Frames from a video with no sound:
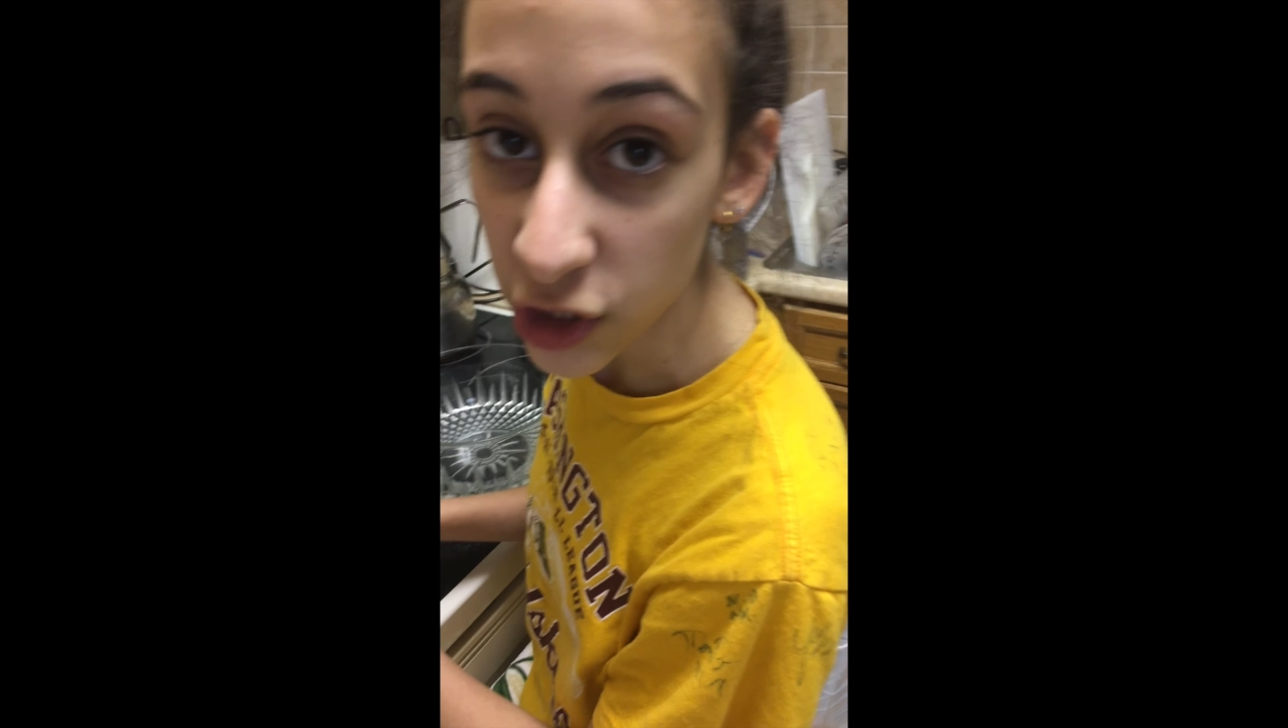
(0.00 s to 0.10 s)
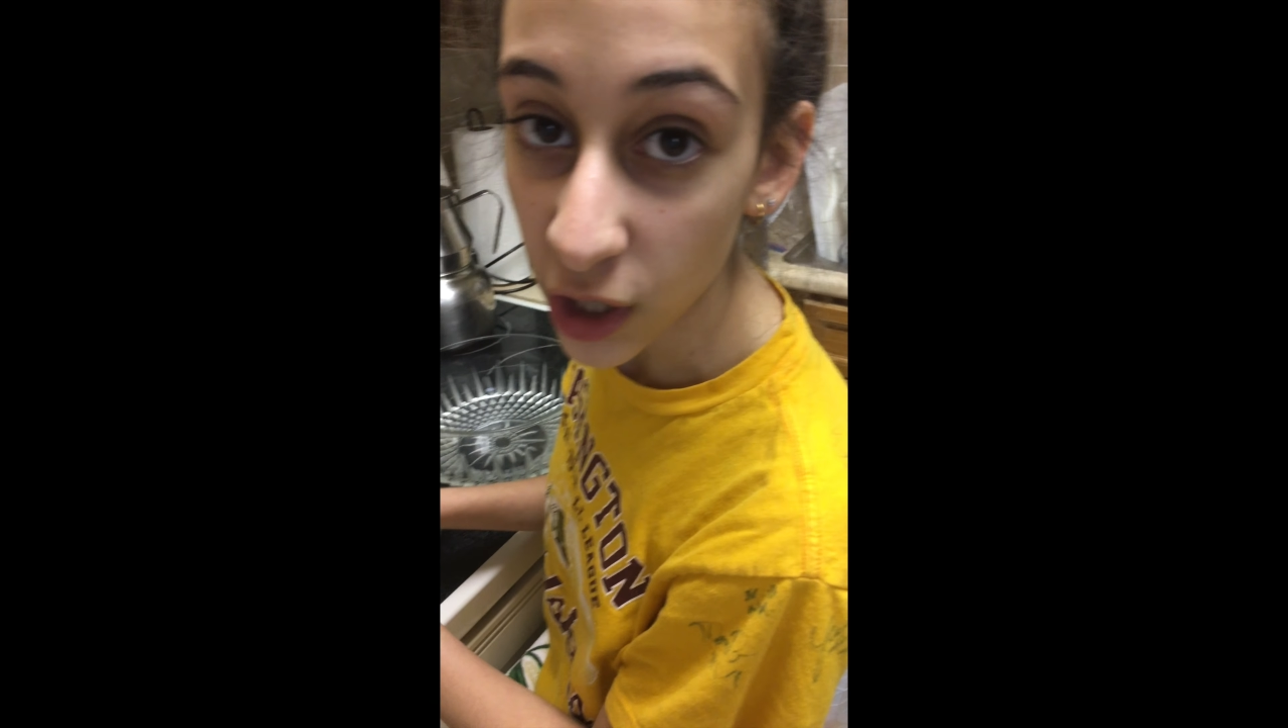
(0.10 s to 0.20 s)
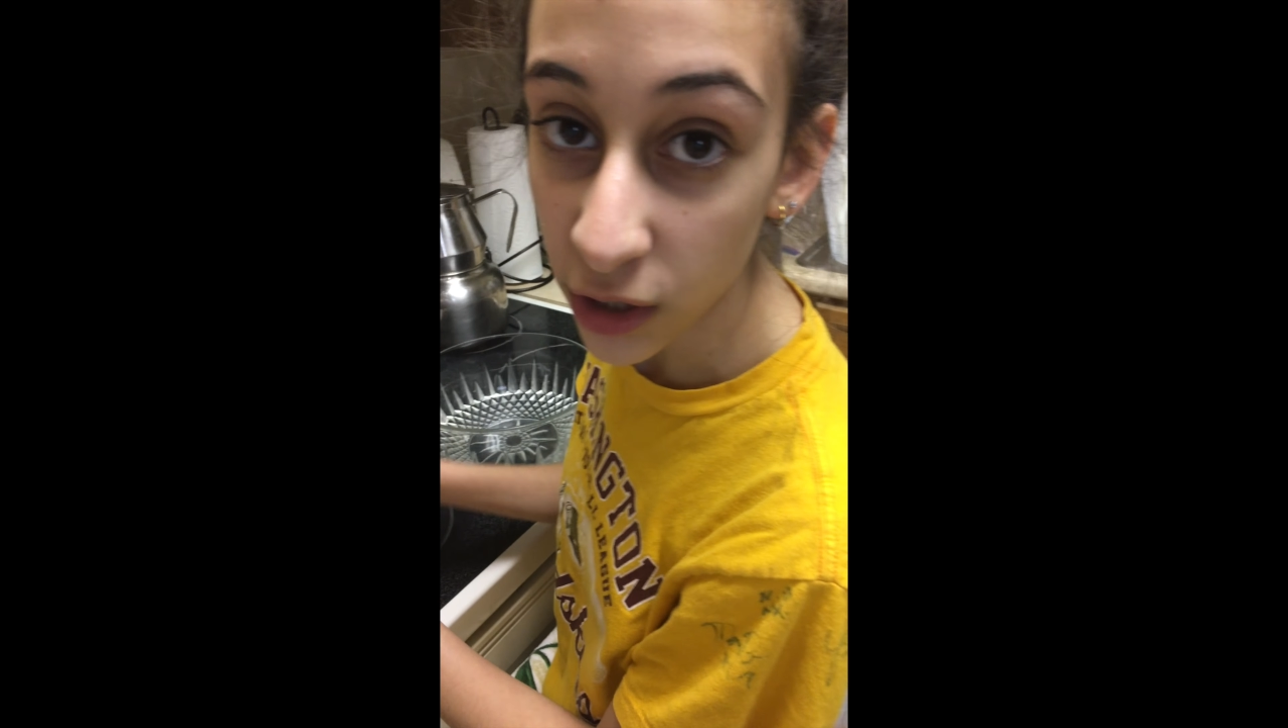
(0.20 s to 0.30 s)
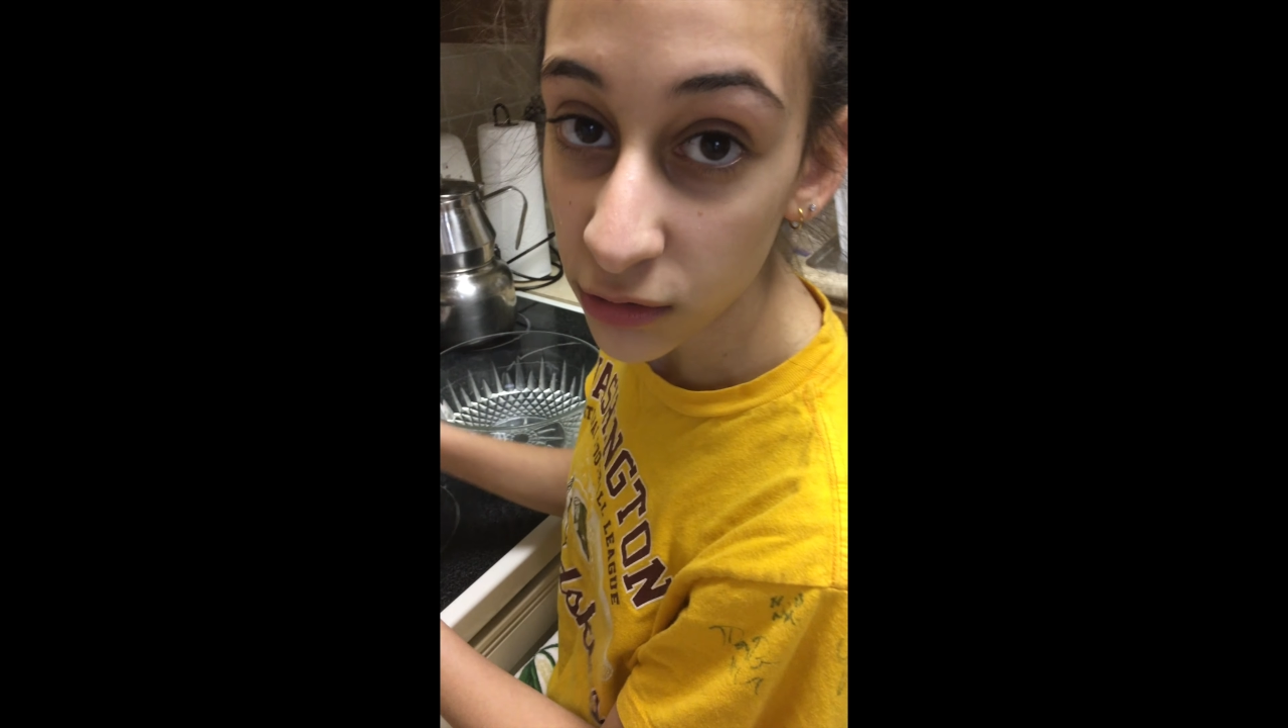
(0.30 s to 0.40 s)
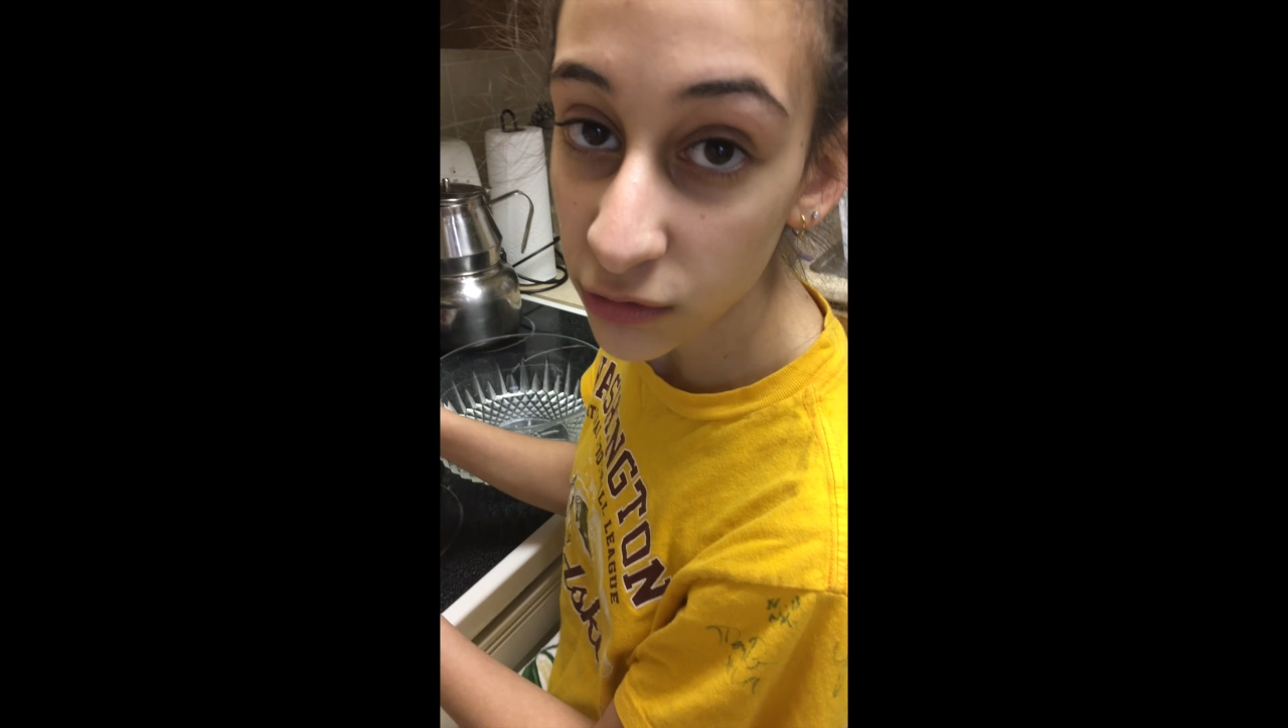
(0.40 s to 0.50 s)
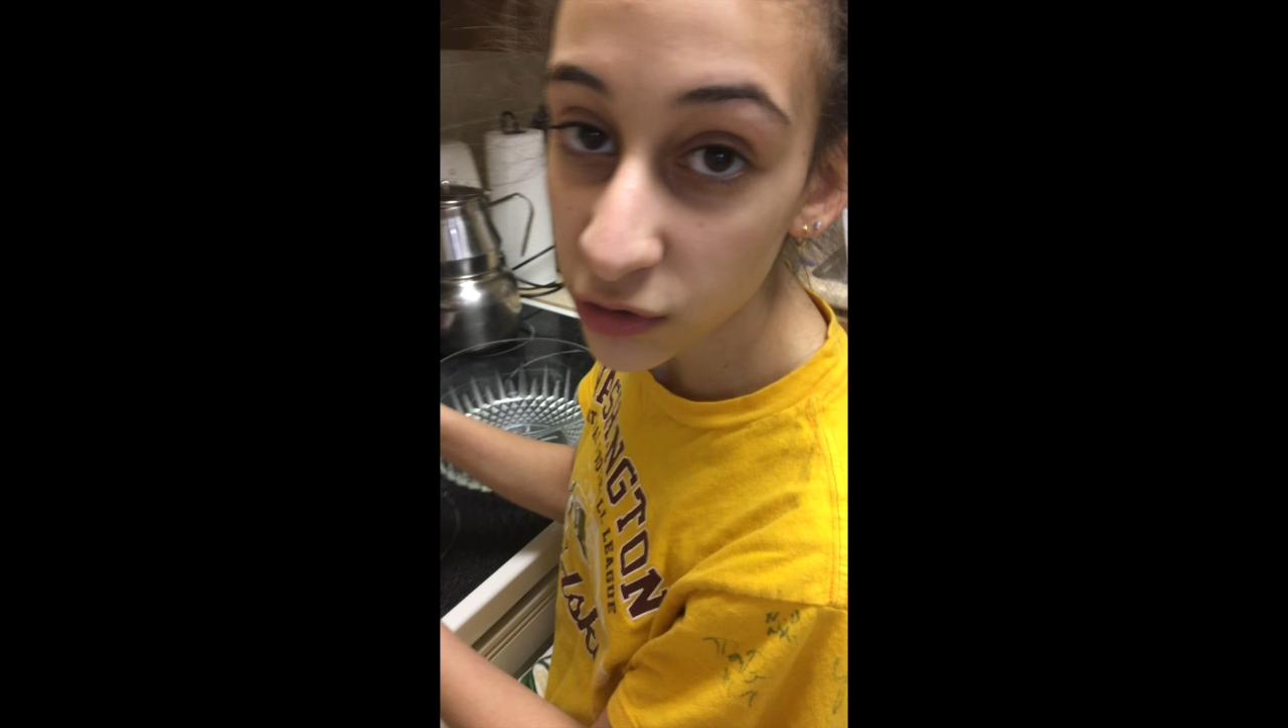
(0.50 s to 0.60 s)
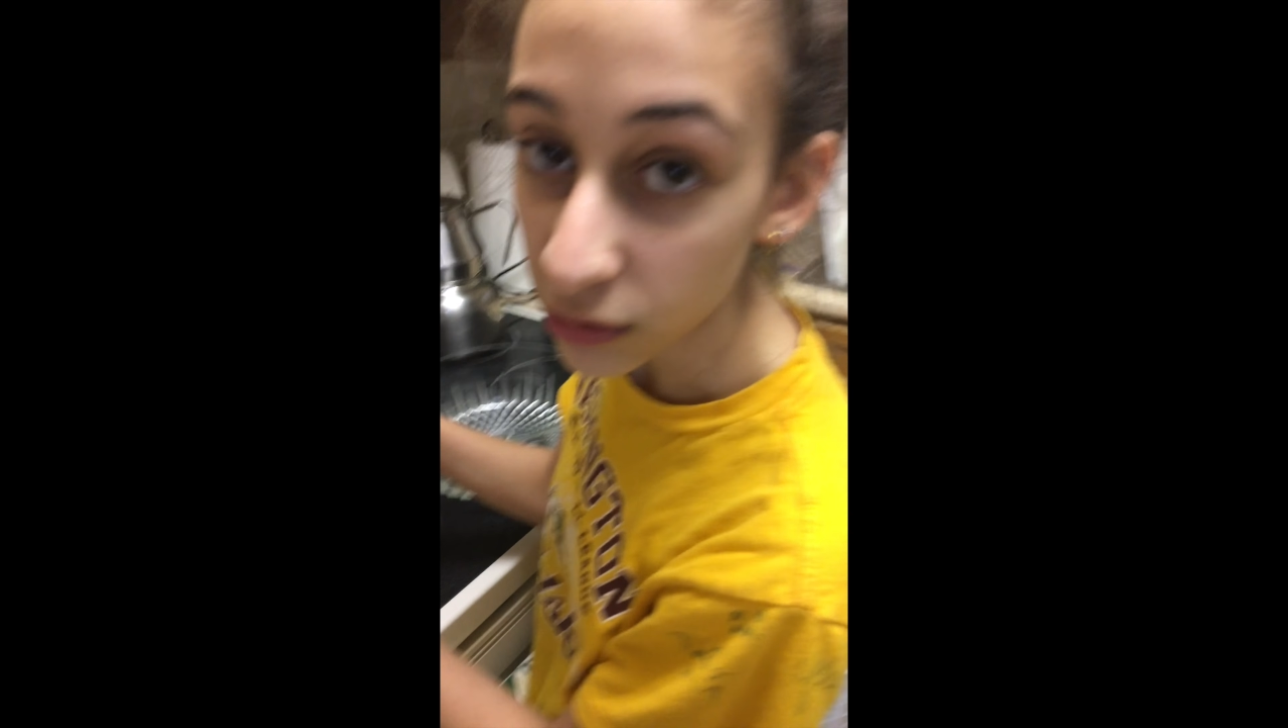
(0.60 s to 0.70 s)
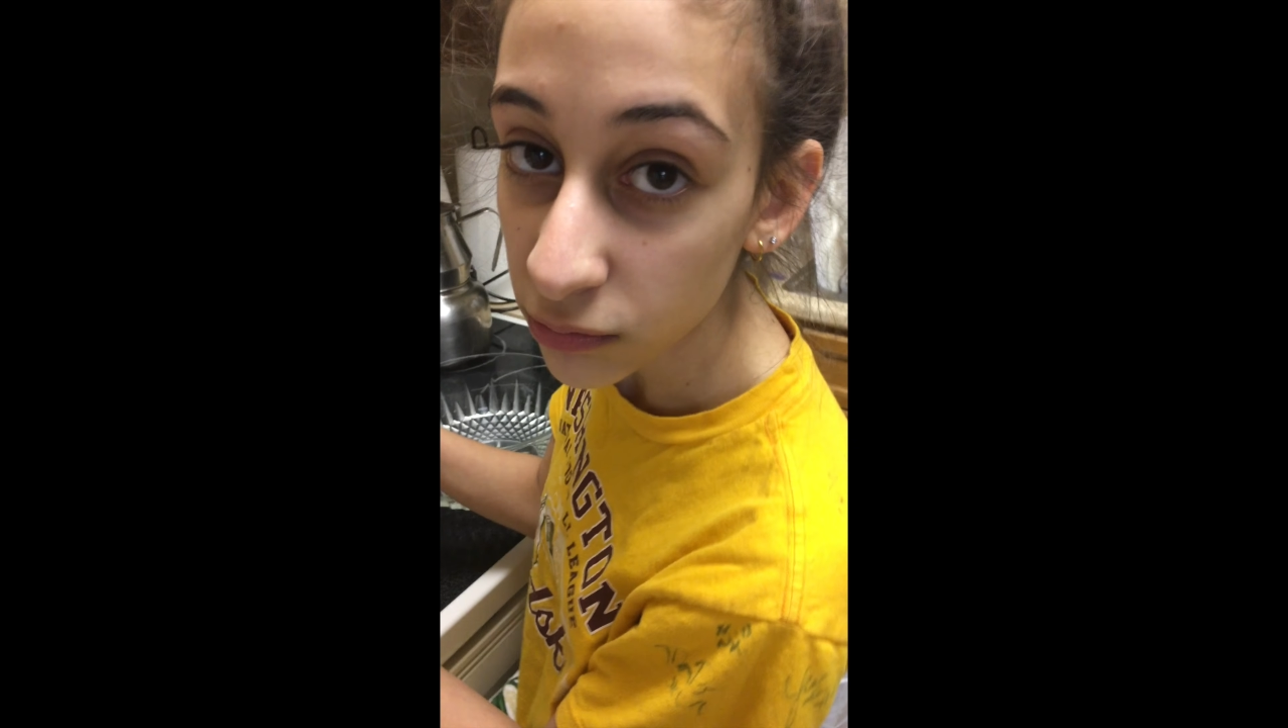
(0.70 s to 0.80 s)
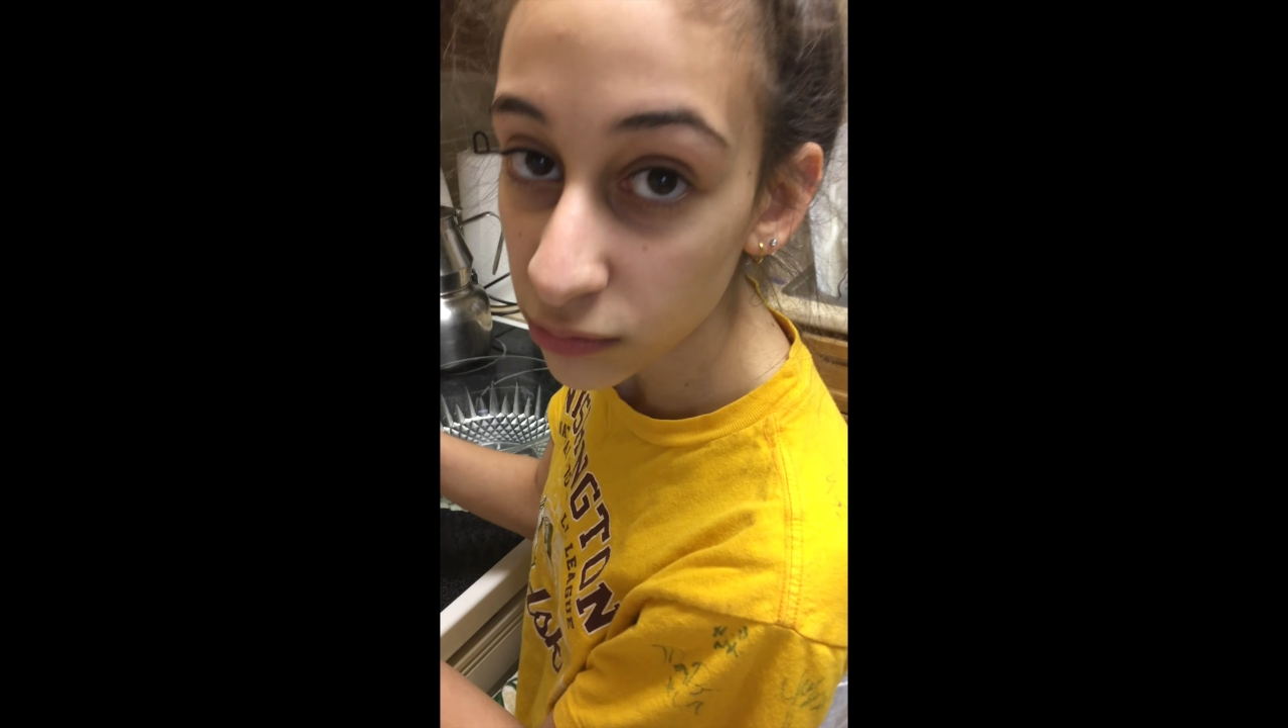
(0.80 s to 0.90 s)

shape. So.